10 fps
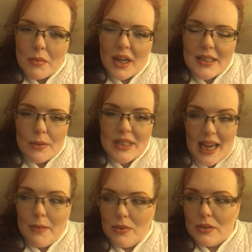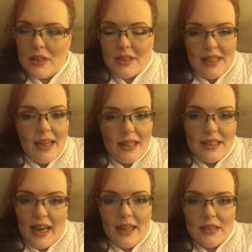because I was able to sing
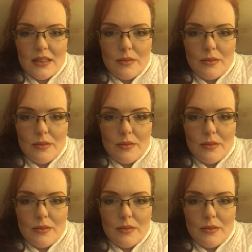and dance